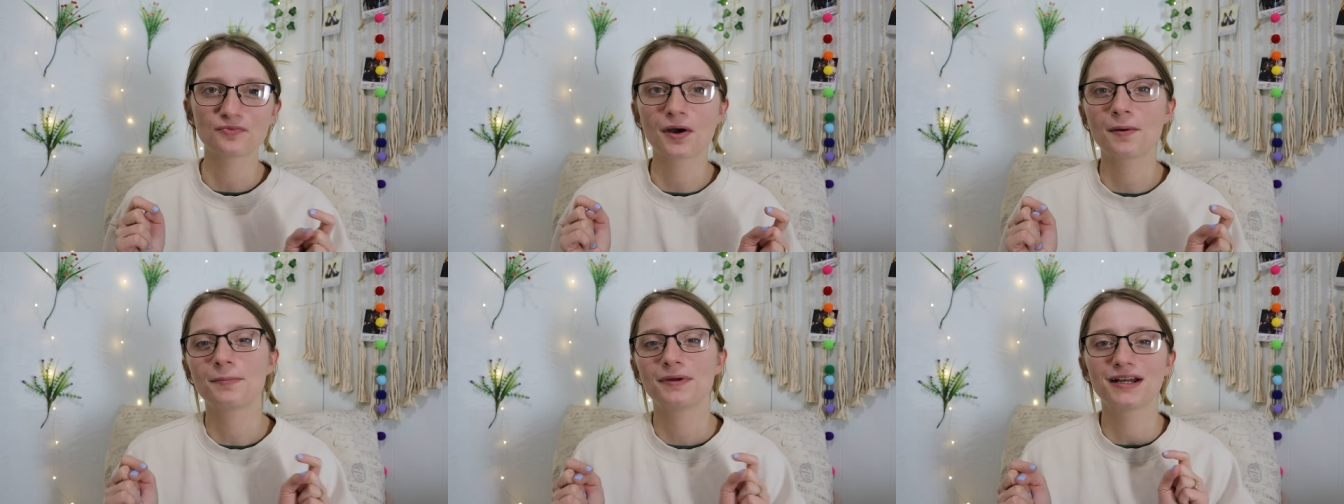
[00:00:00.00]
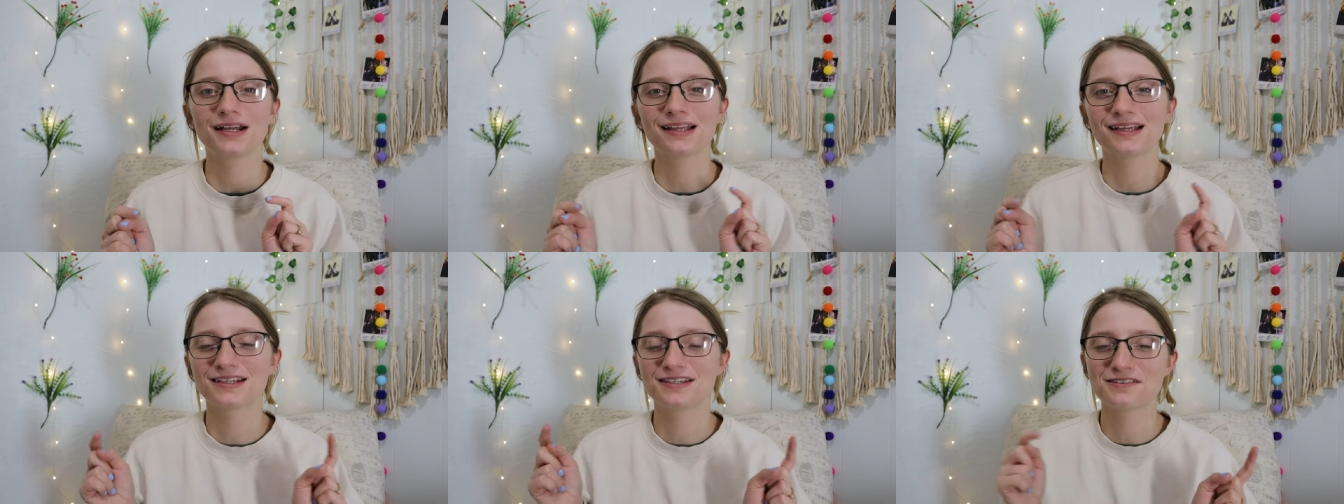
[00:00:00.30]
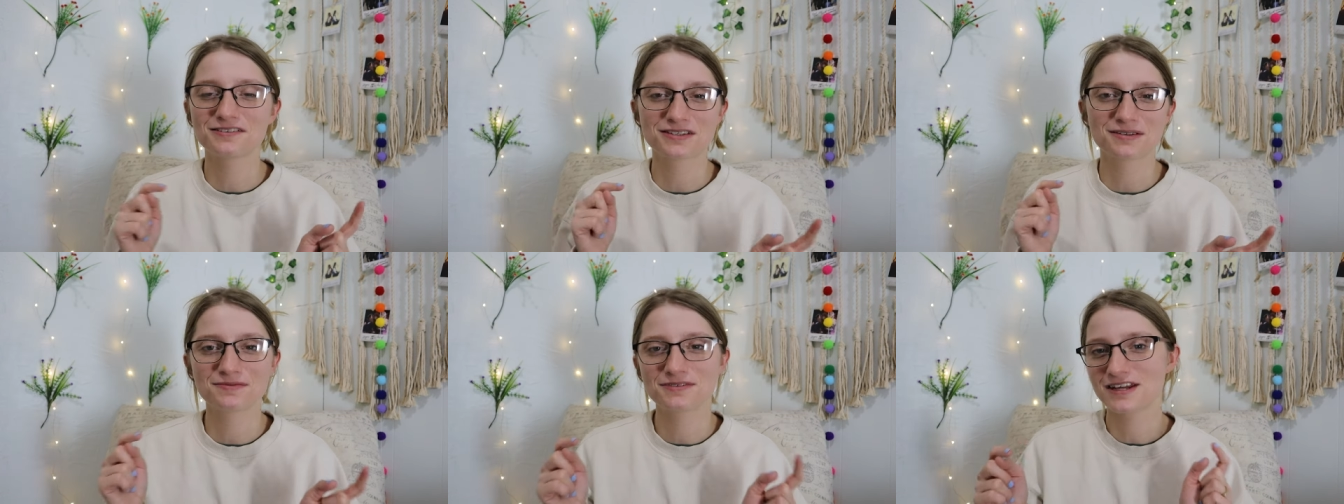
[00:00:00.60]
want me to like
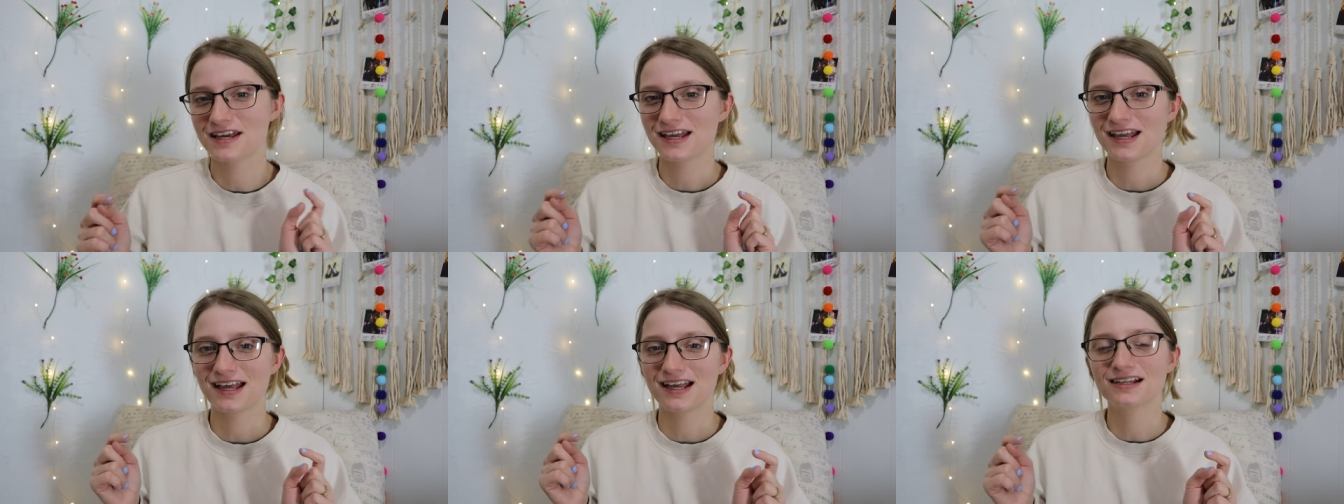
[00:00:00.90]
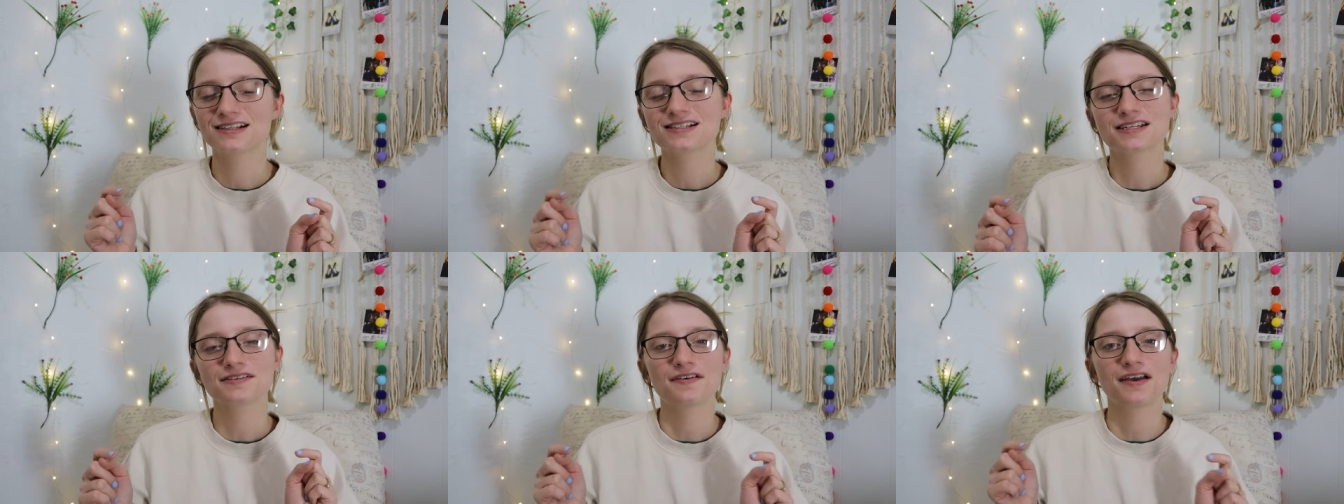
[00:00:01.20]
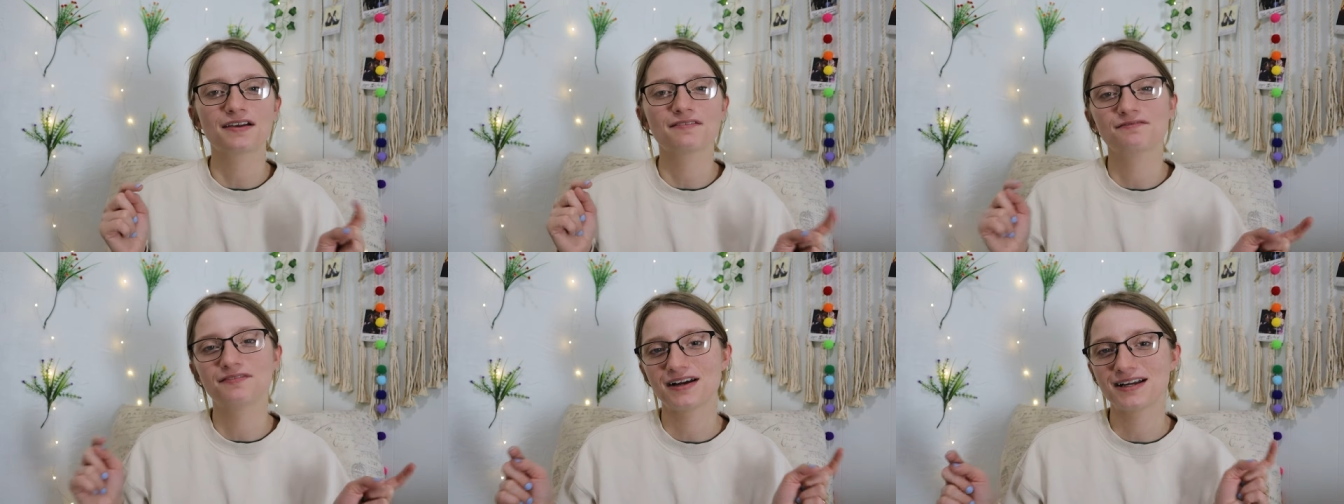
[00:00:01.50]
do some digging and see if I
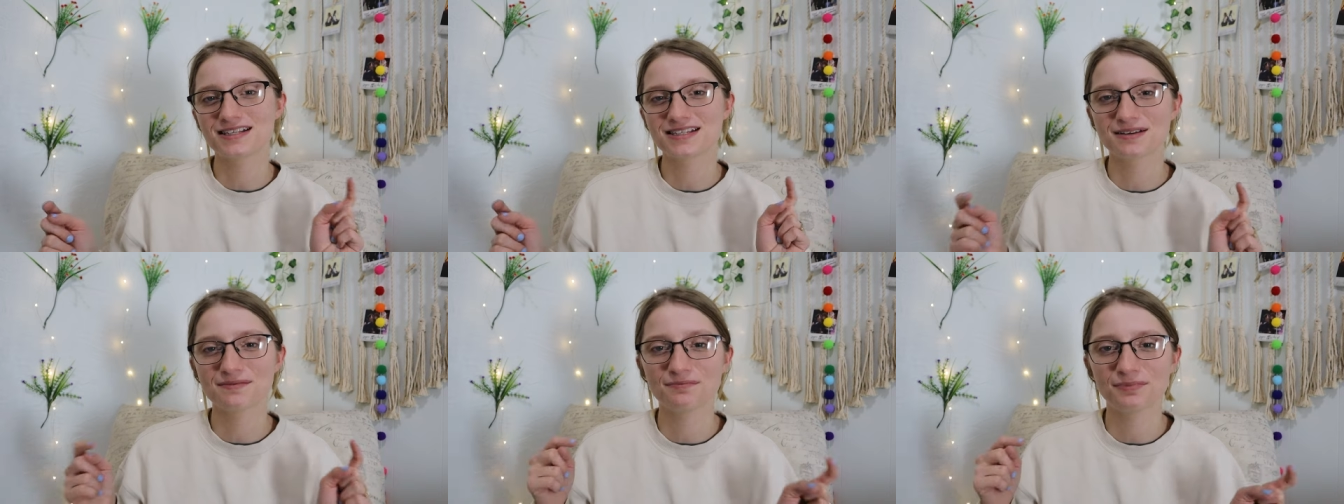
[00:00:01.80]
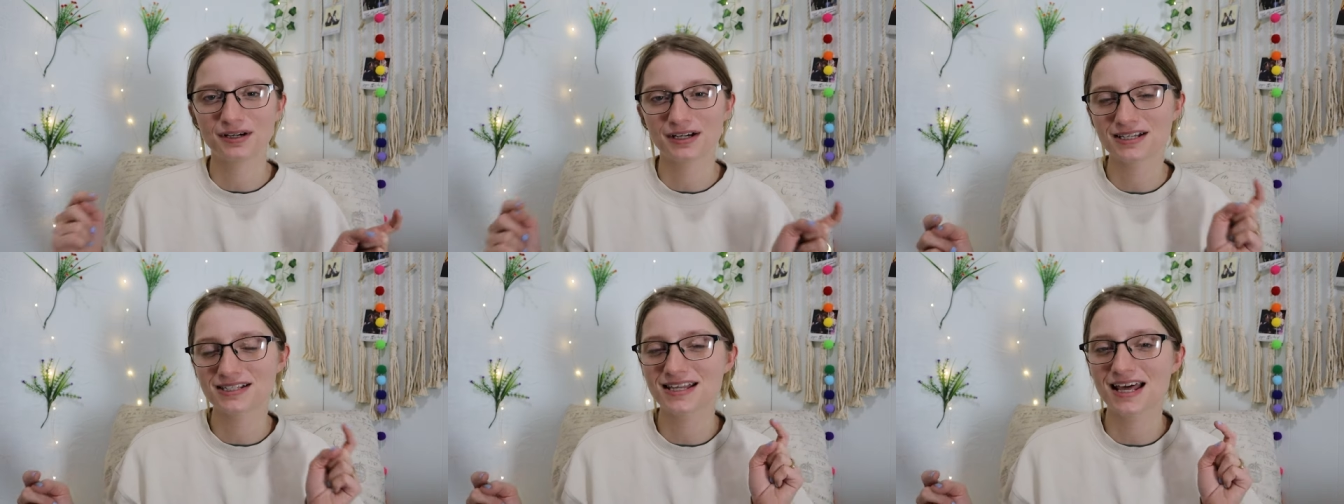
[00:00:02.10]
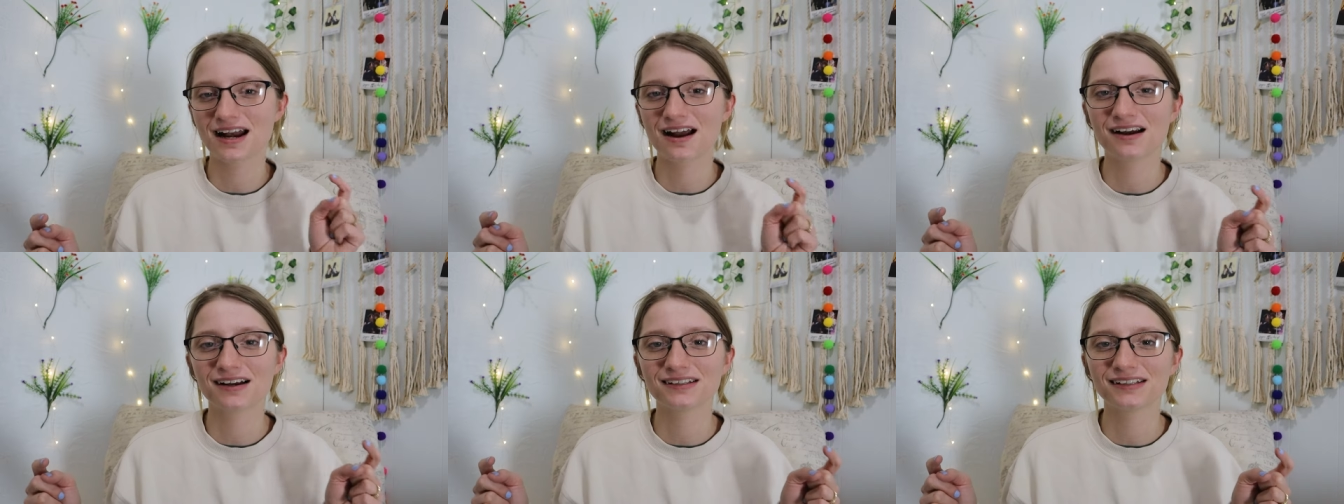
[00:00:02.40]
can find some books
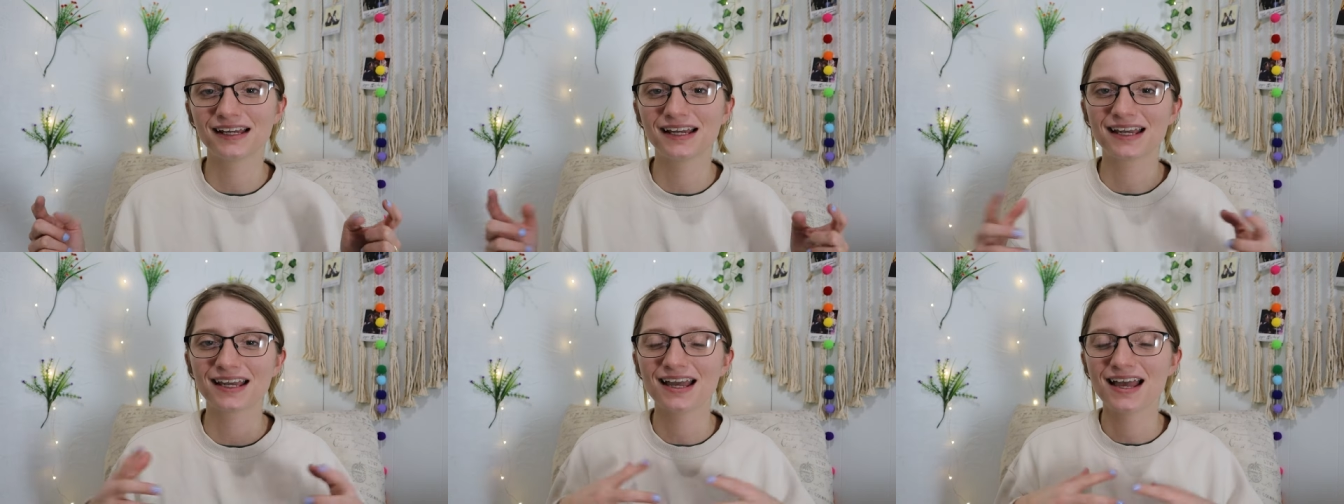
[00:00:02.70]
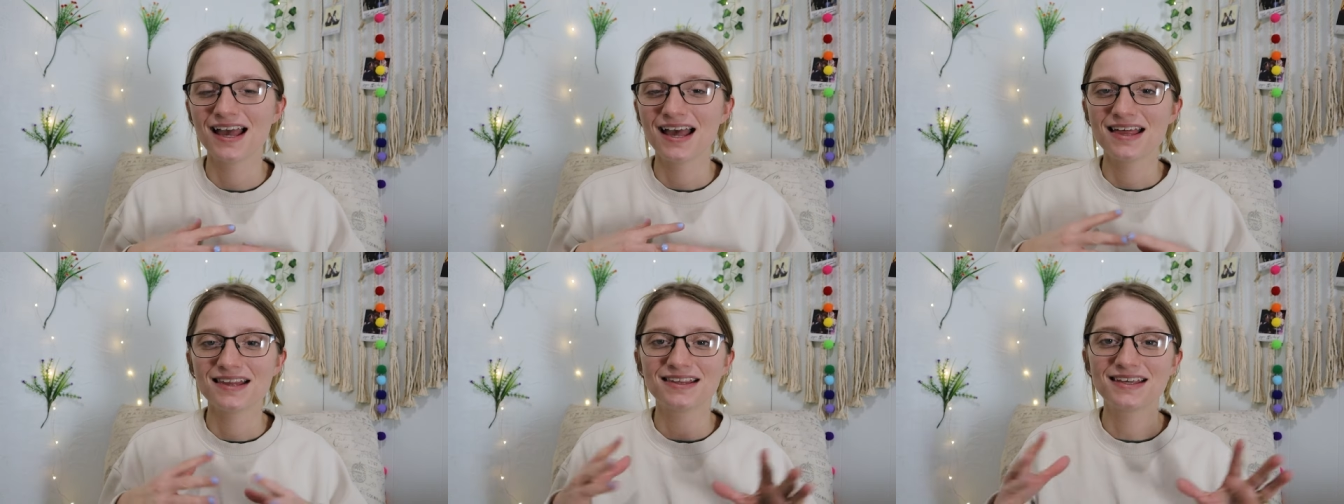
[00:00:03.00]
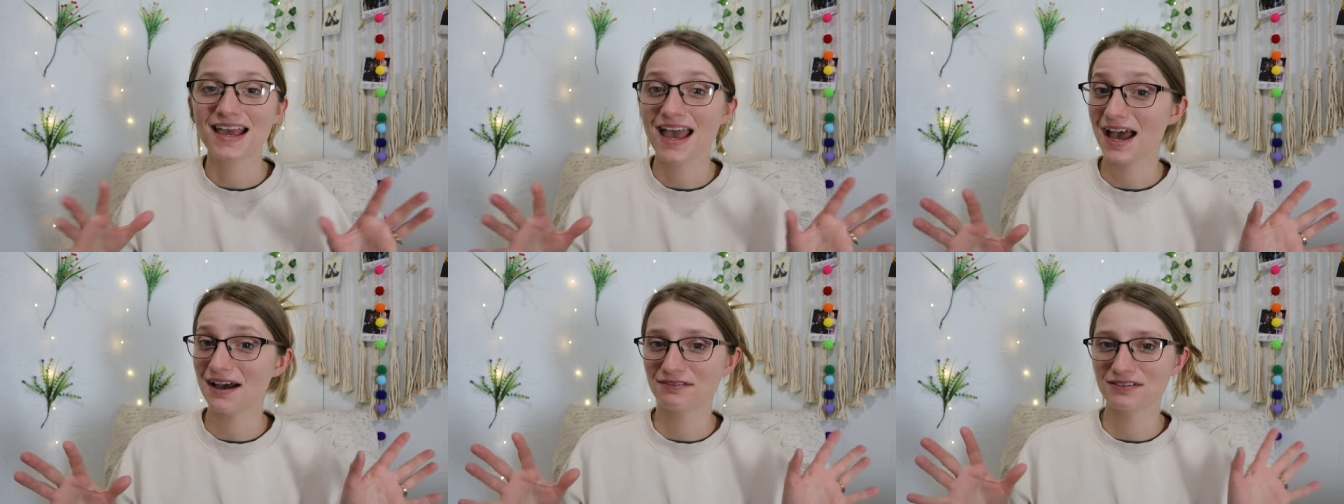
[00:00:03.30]
that are like
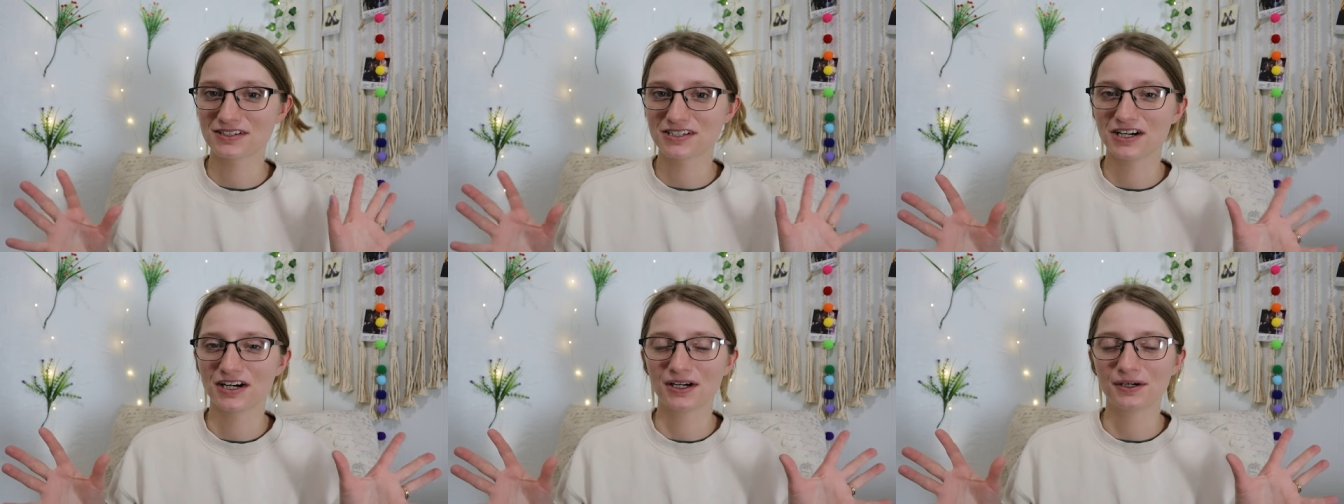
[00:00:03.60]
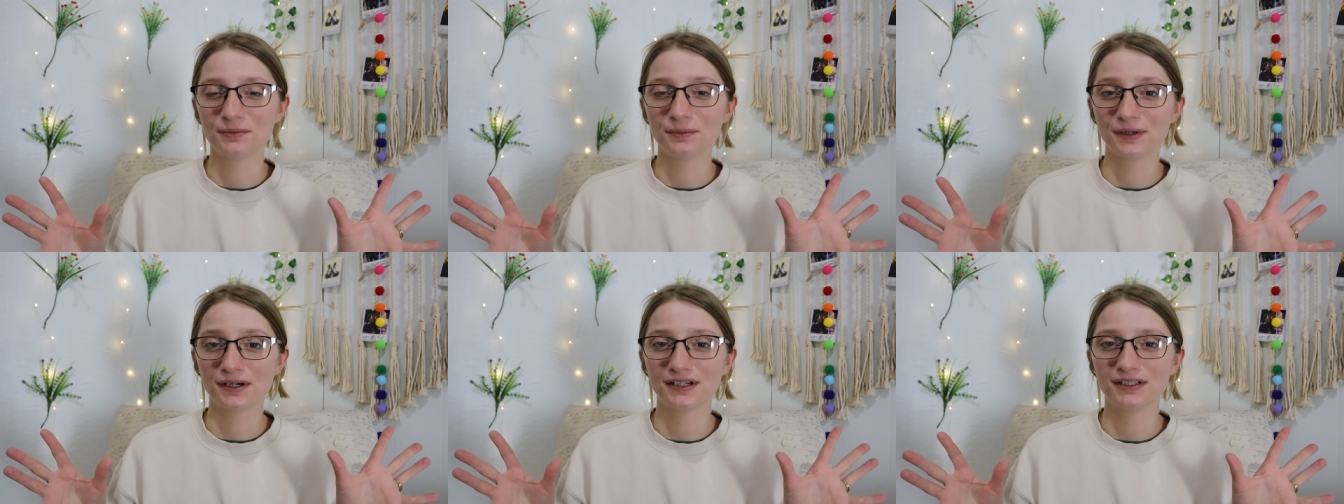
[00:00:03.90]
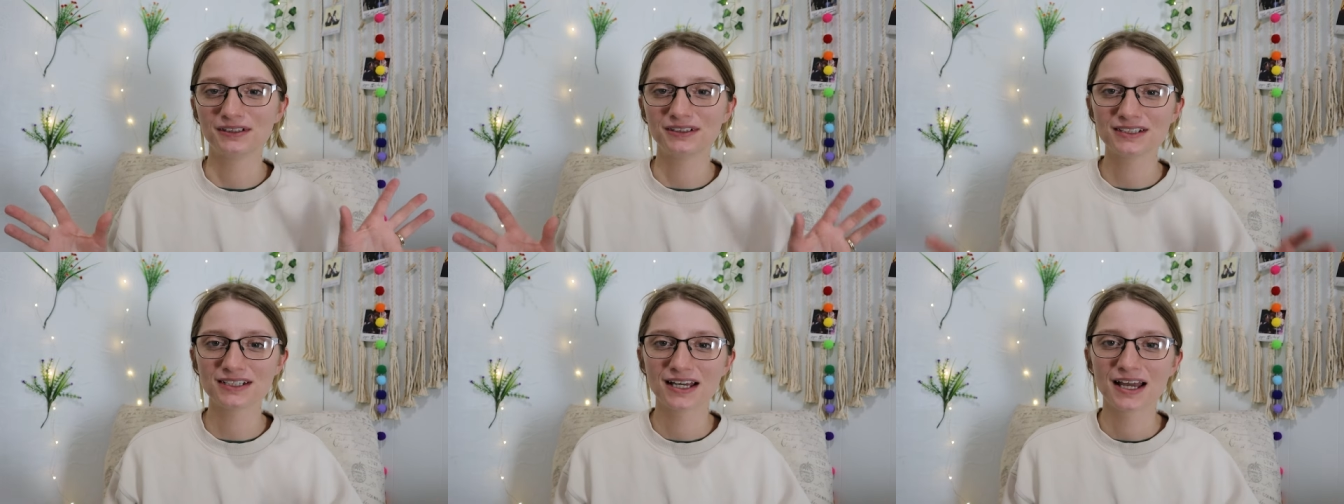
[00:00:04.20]
the Avatar Avatar
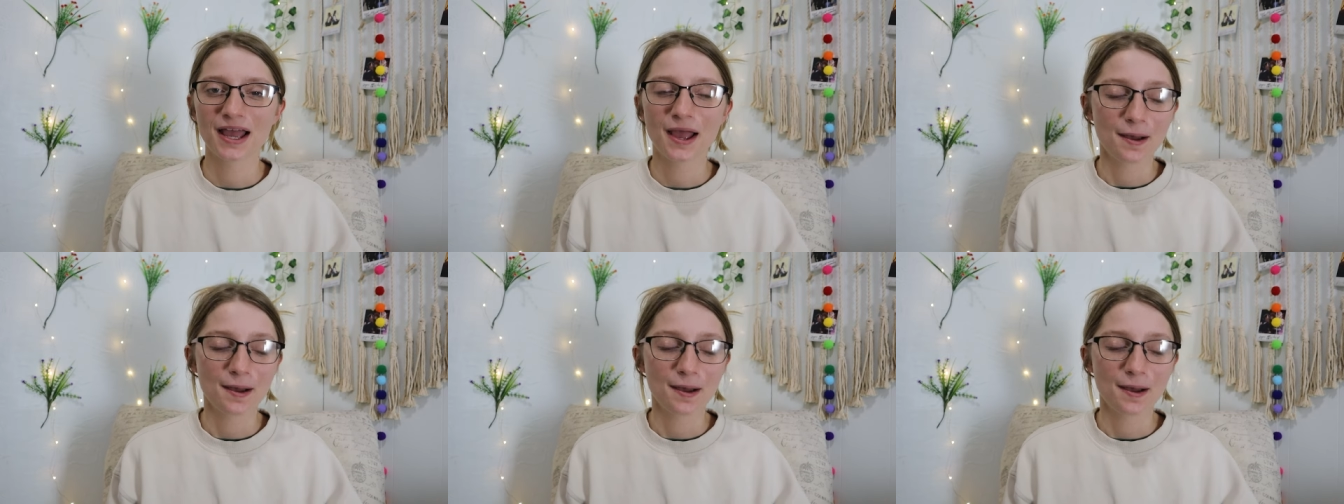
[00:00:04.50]
world.